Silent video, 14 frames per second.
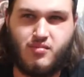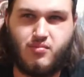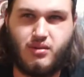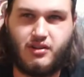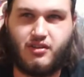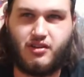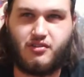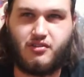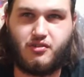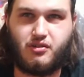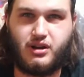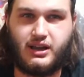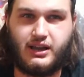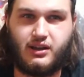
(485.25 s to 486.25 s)
but it's also
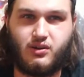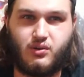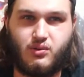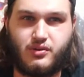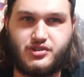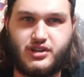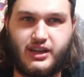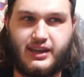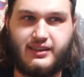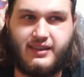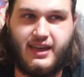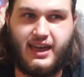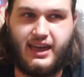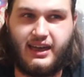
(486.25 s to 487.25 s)
not like orangey like
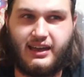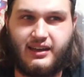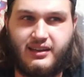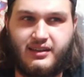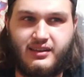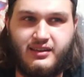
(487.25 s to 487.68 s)
Tang.